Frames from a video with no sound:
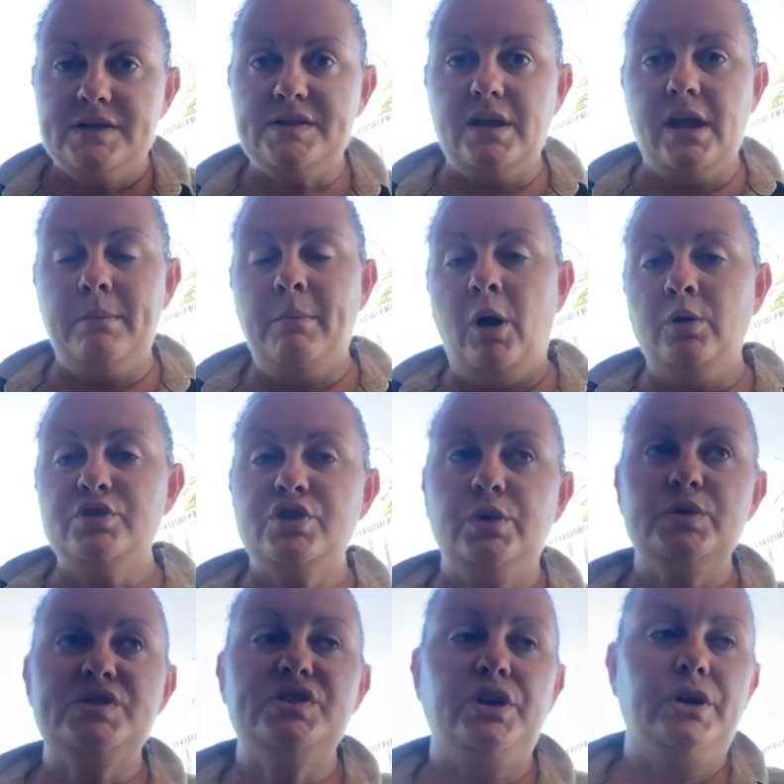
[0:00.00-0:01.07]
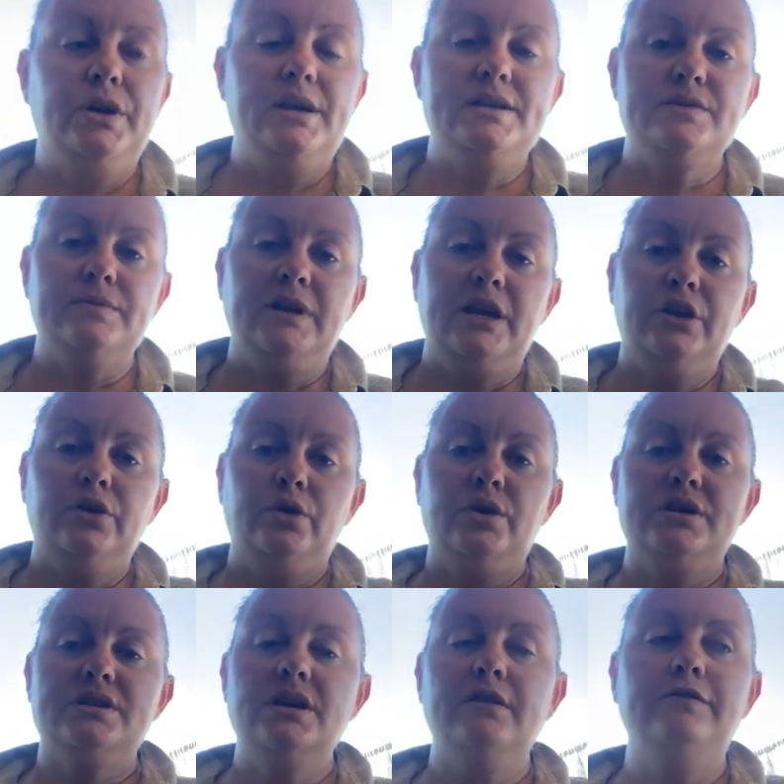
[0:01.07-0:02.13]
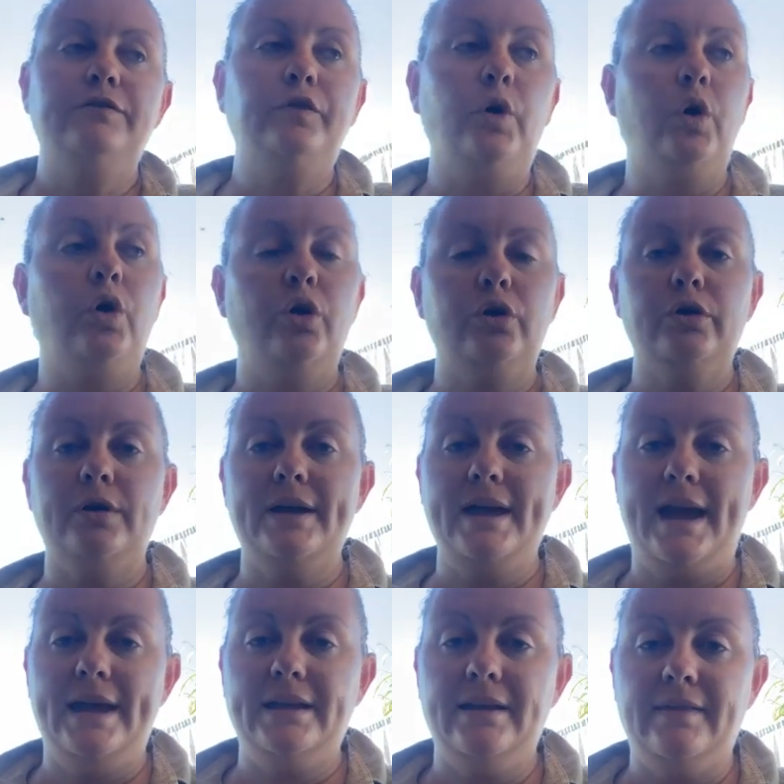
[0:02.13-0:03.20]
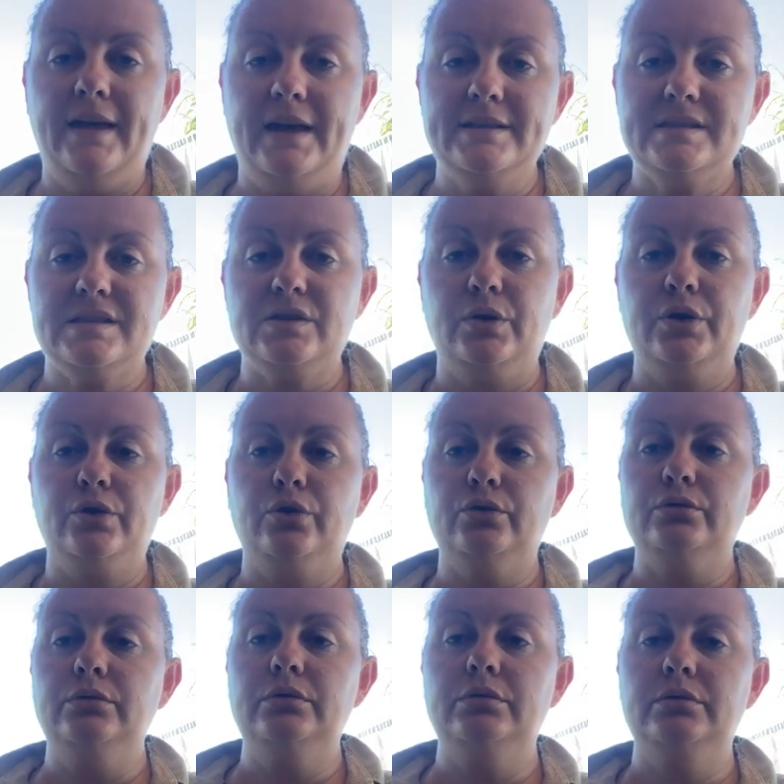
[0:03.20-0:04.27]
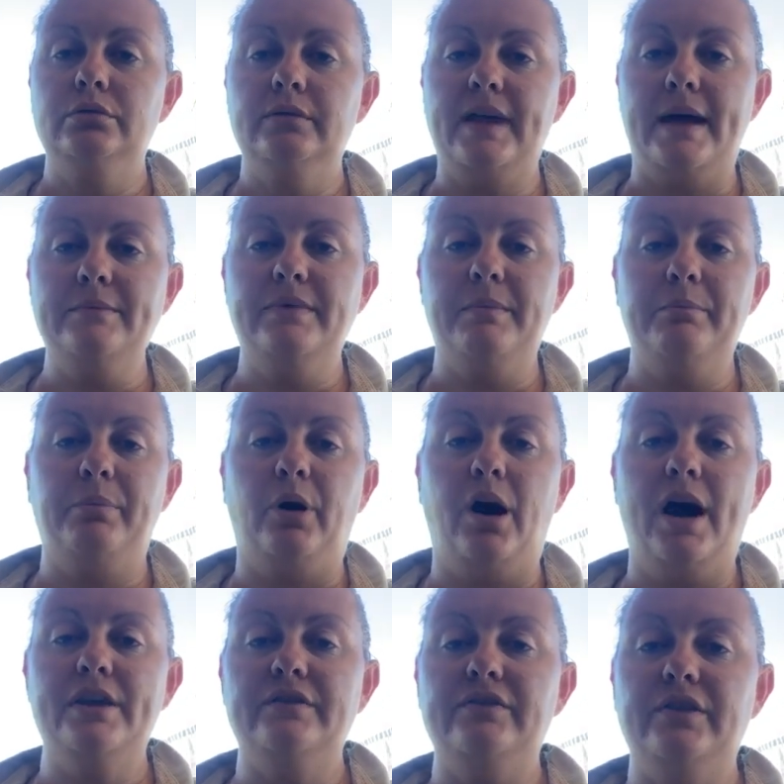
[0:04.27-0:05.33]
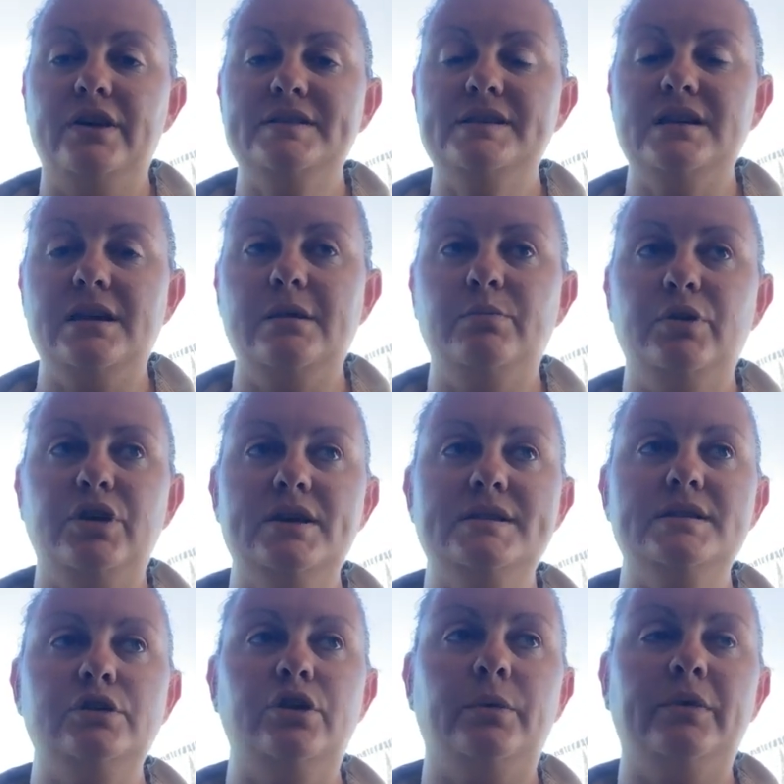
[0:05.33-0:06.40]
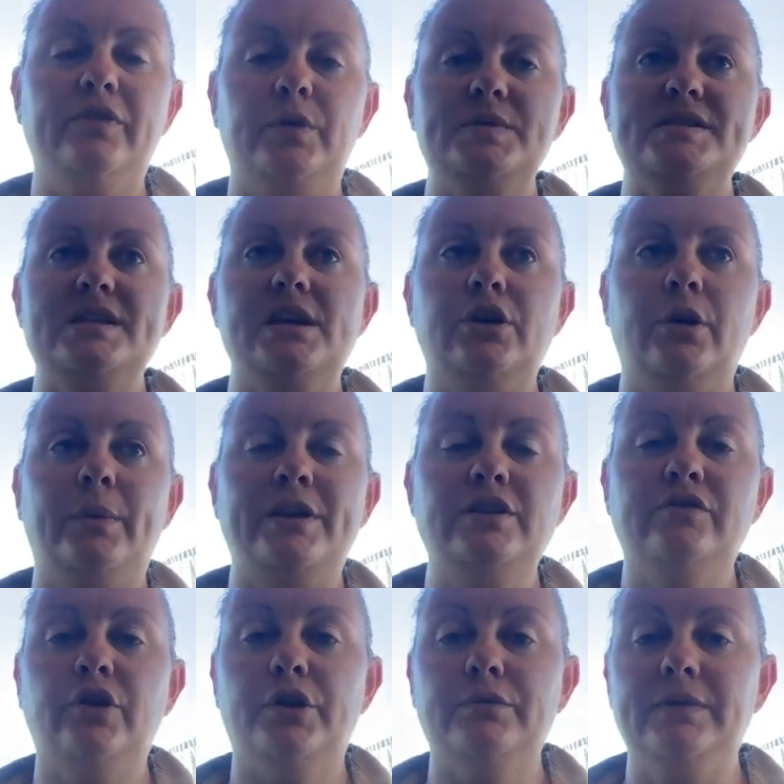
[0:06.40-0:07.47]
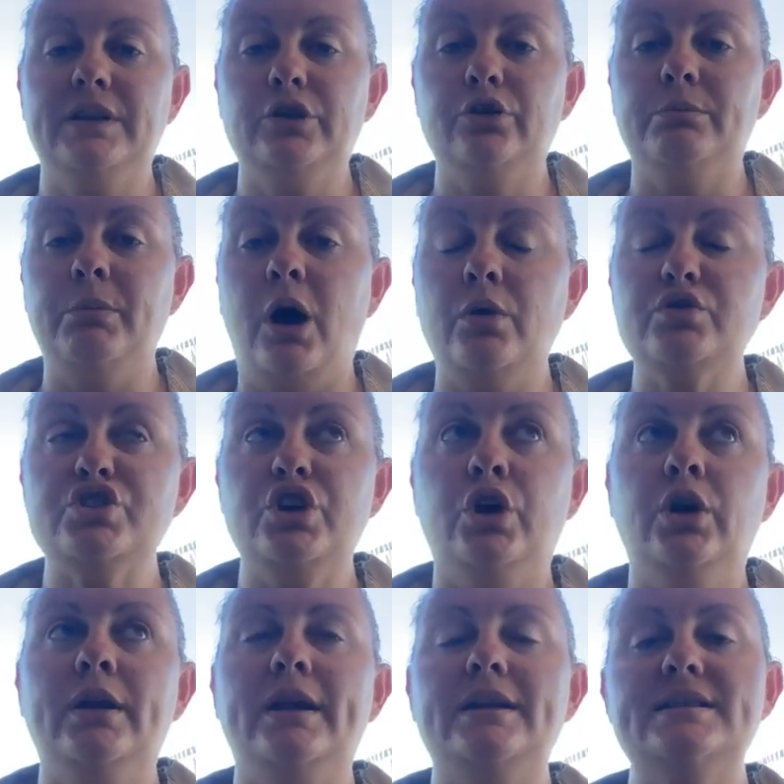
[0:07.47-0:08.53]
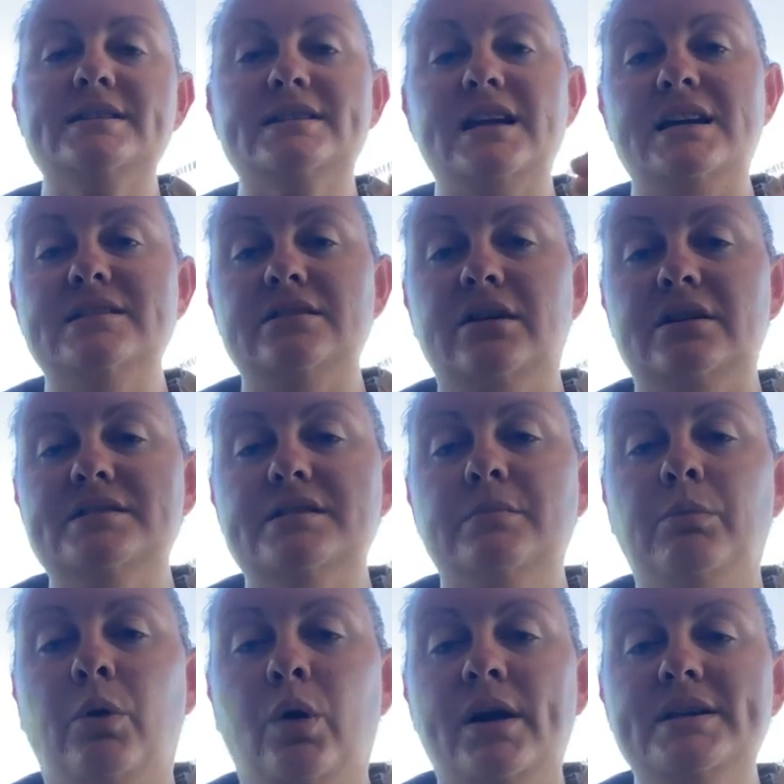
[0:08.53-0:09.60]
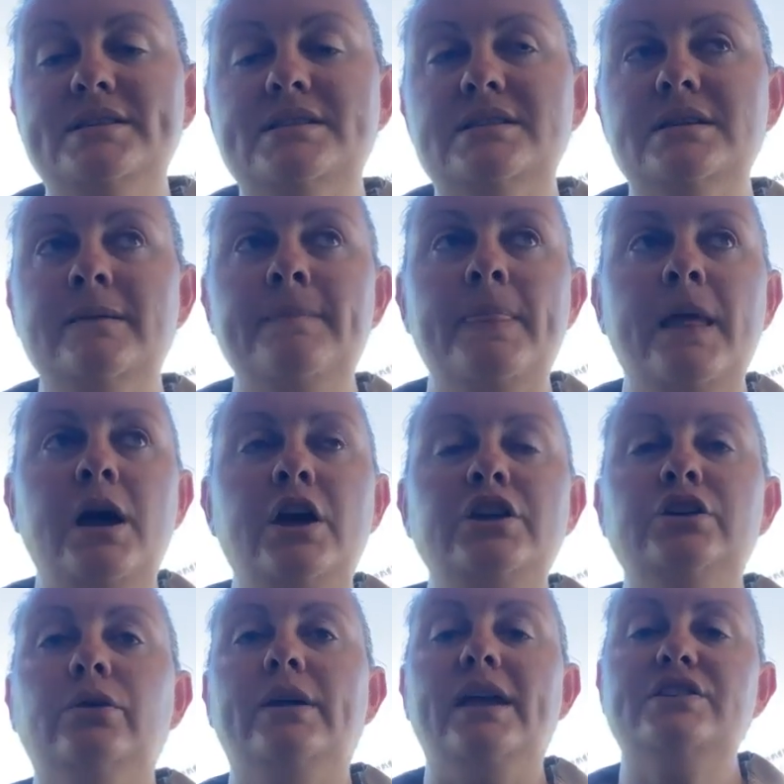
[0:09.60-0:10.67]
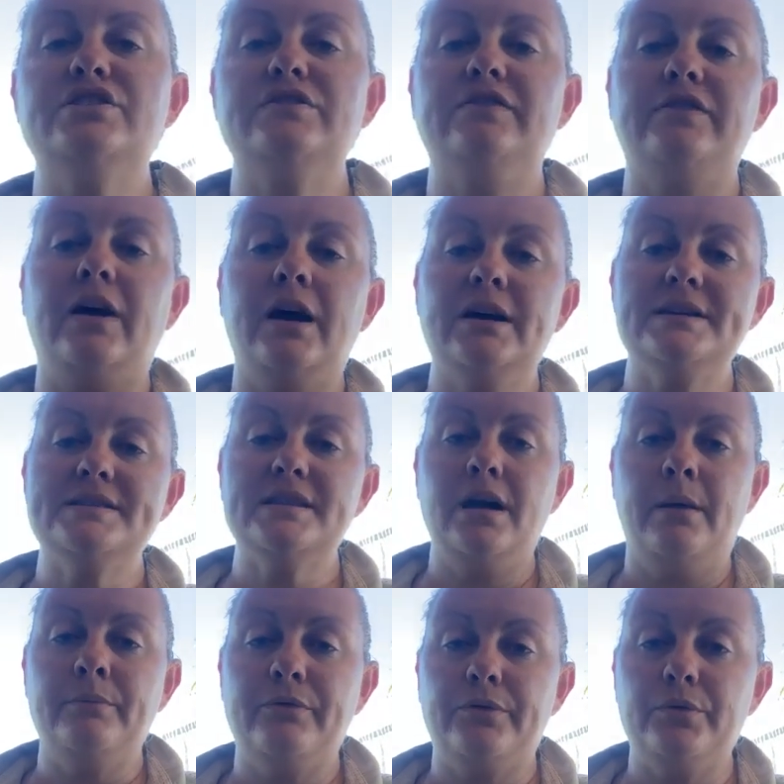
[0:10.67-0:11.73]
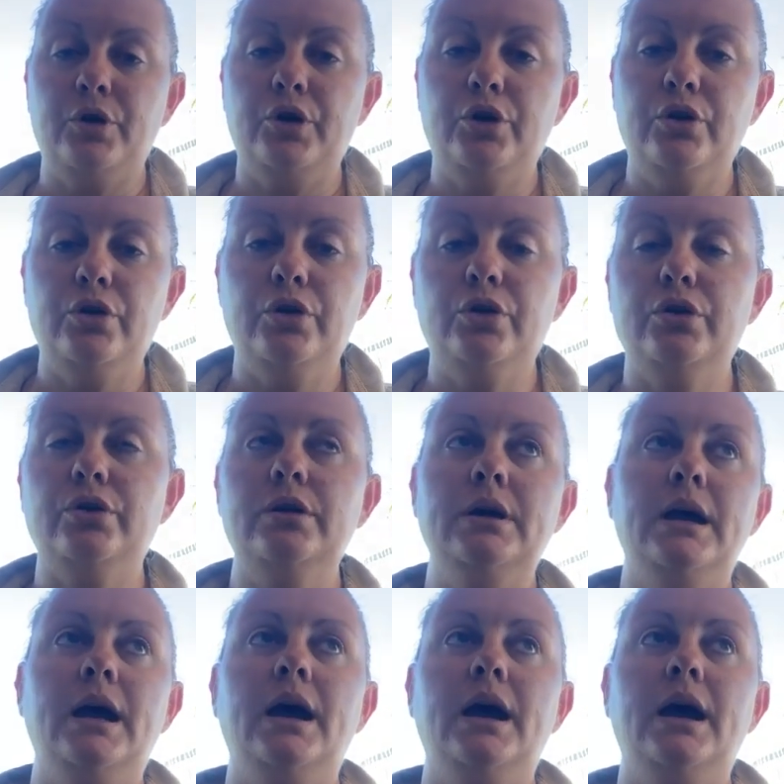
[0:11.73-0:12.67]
So yeah, mulch also is really good for creating that soil, that biodiversity, because, you know, we've all seen, you know, when you've got a really good mulch on and it stays nice and moist, you'll get your fungus come through.